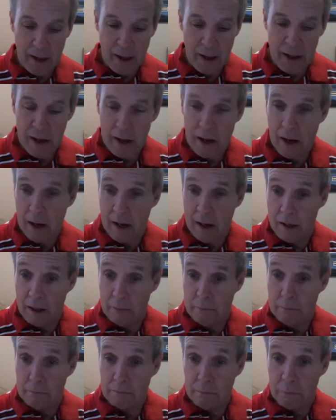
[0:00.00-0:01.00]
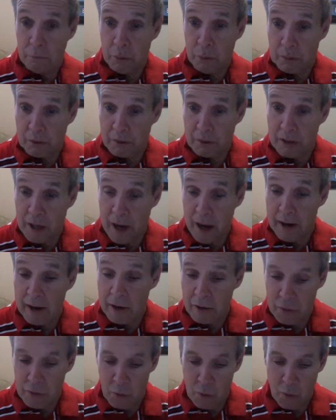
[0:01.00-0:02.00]
they put the
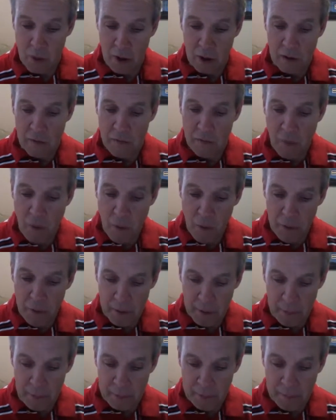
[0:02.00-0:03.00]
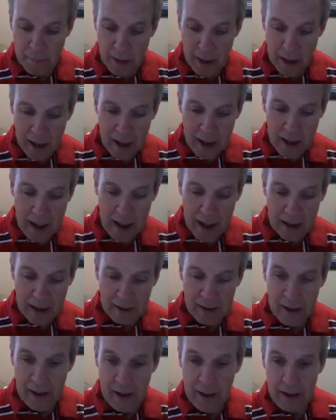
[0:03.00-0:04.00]
Taino to work for them,
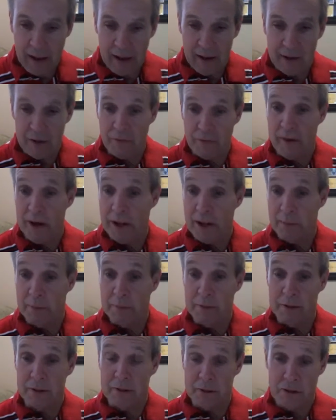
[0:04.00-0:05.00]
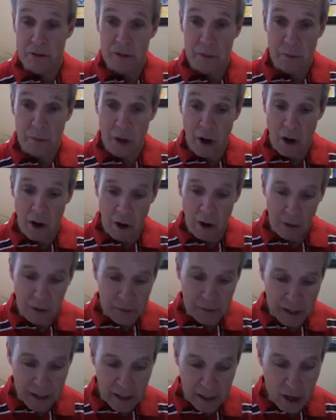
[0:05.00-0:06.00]
and they developed a system
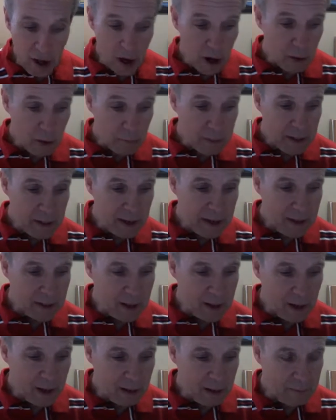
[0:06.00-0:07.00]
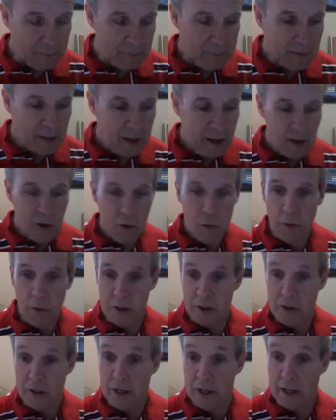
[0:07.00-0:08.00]
called encomienda,
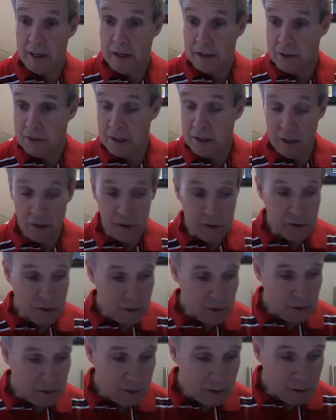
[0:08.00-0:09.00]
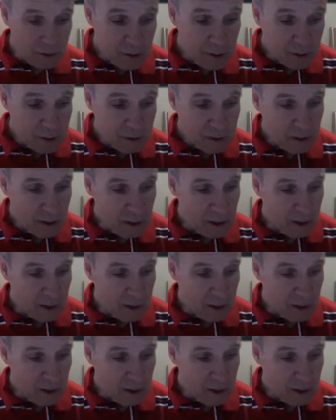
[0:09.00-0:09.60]
which again is the third